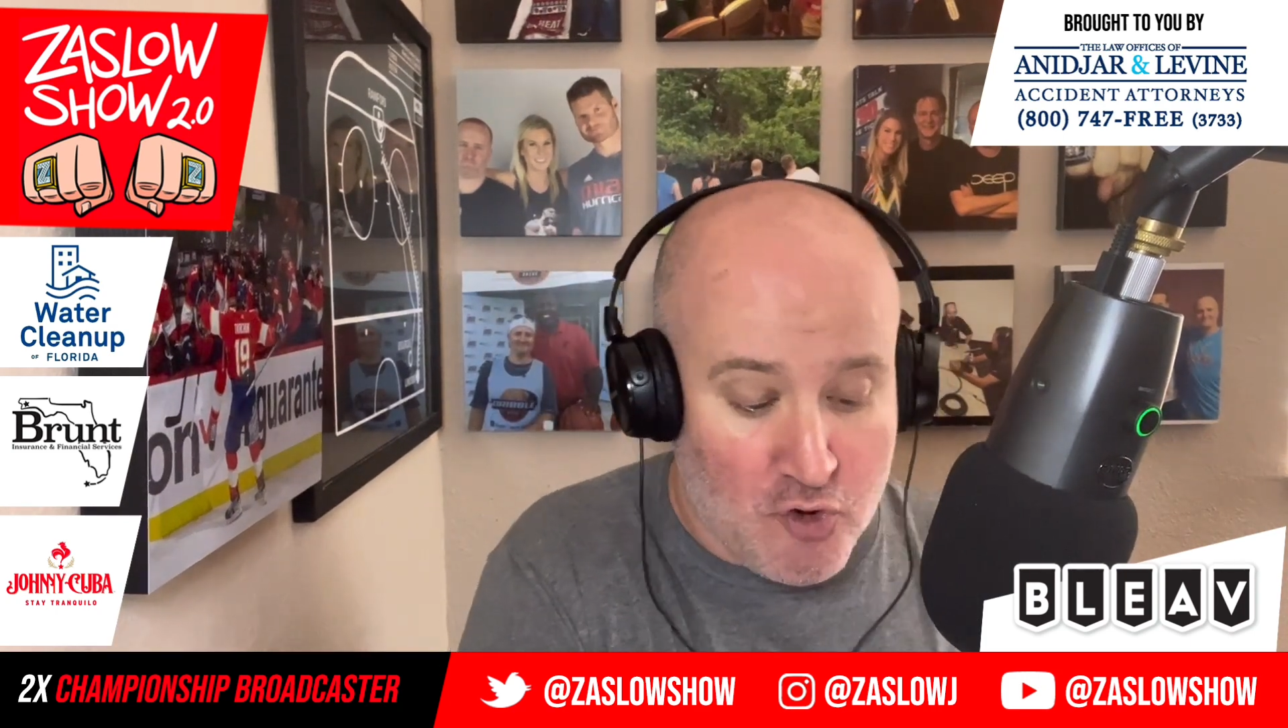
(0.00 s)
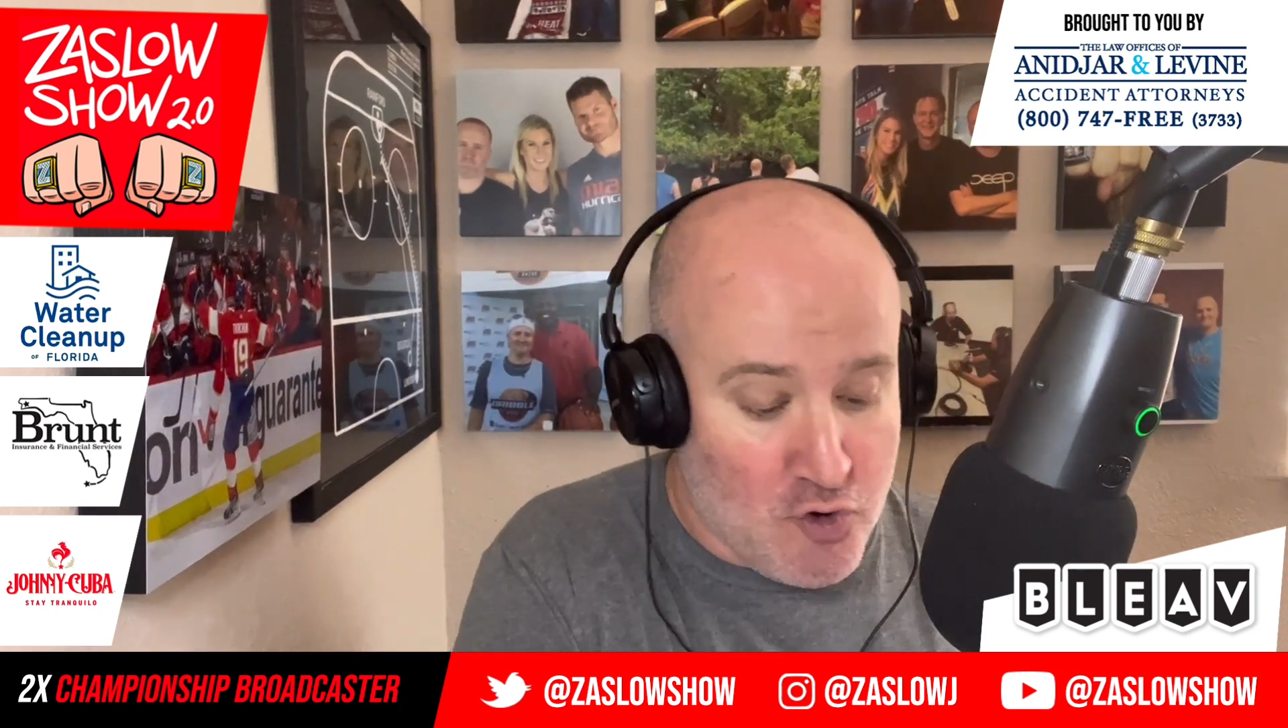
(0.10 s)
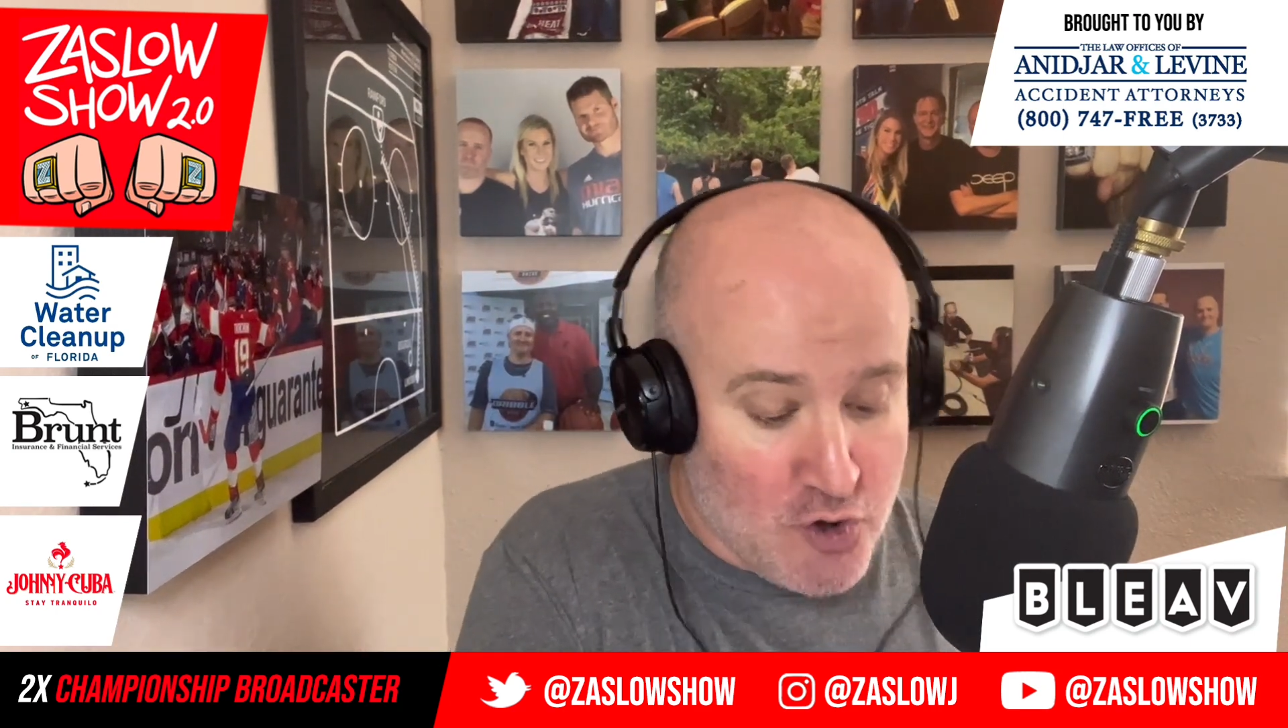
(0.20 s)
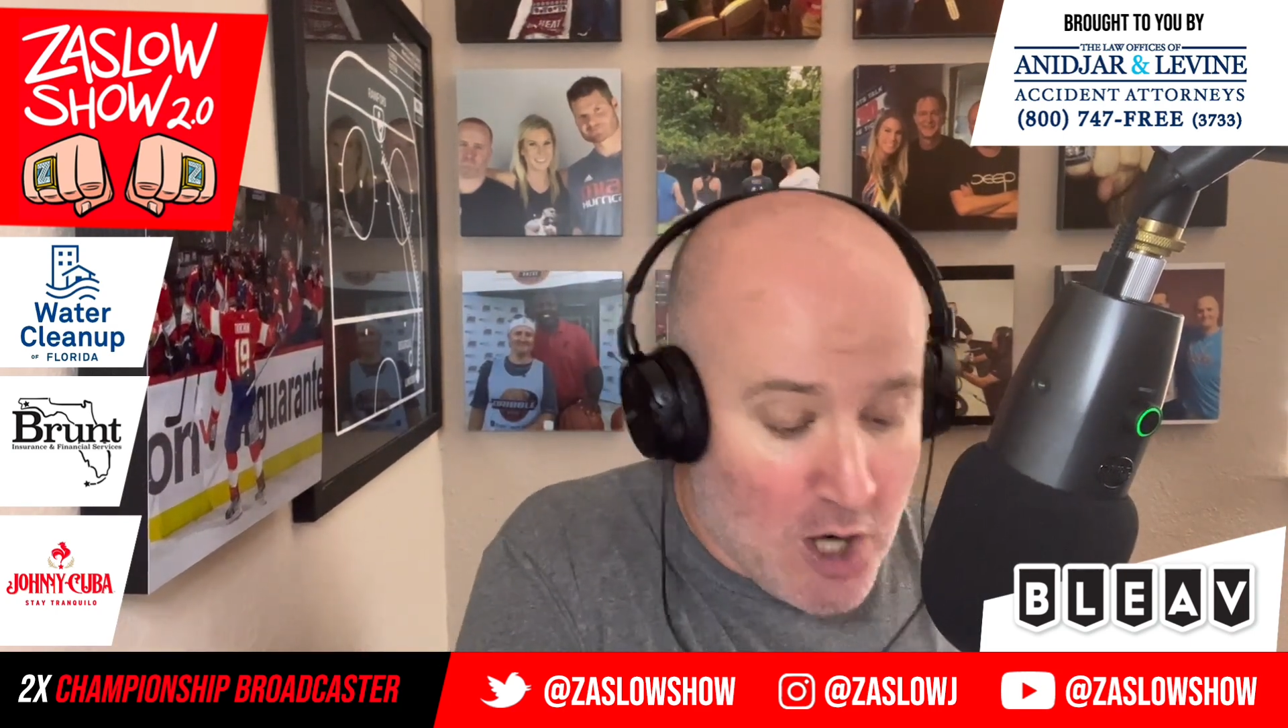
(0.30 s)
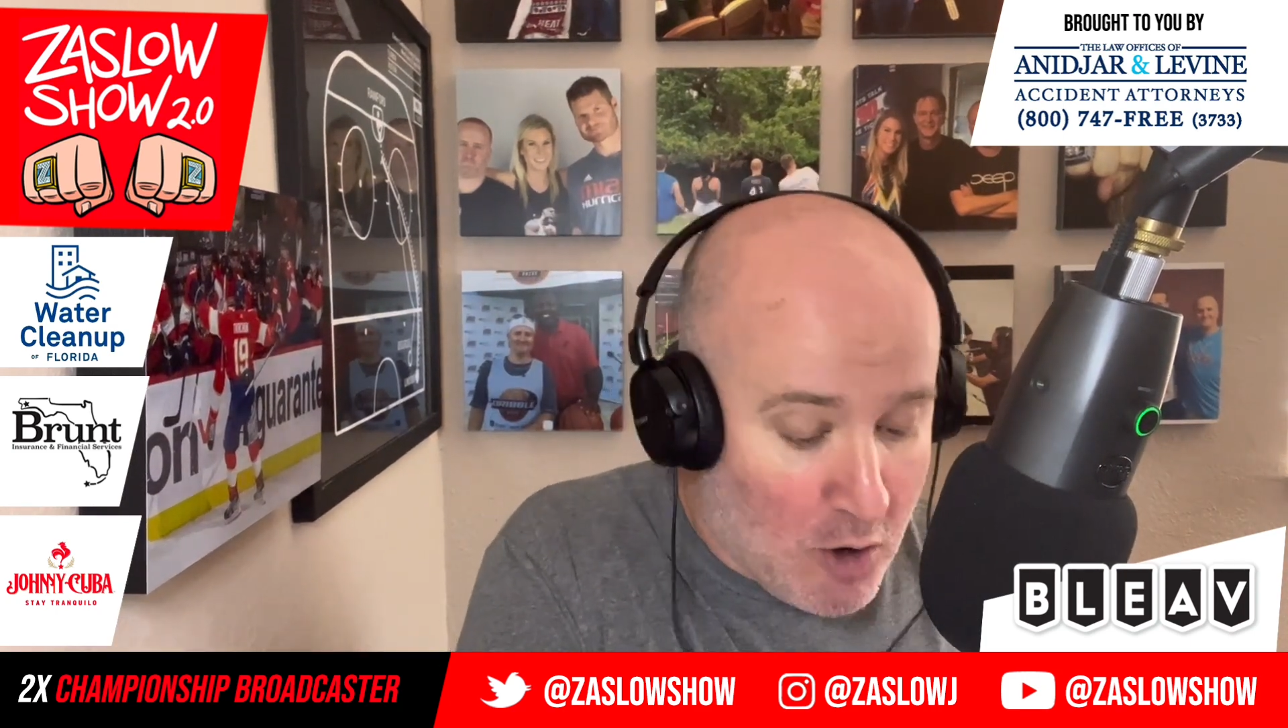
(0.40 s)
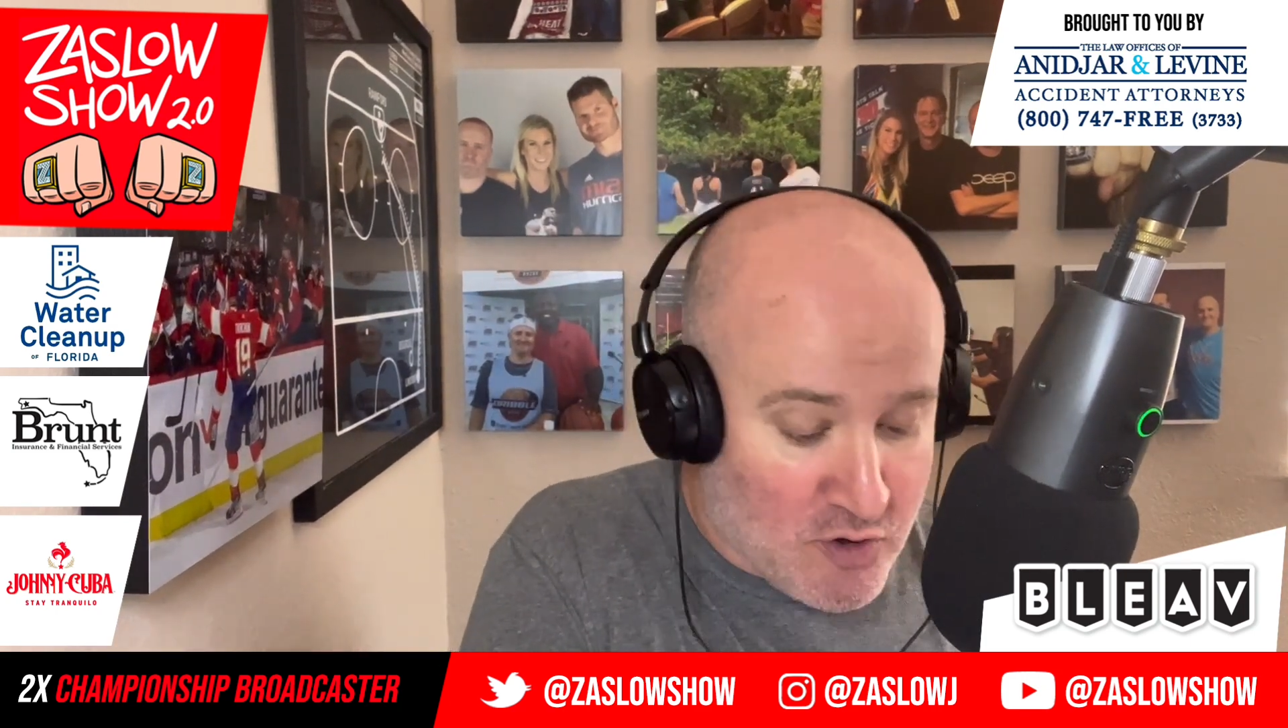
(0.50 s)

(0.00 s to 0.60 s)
no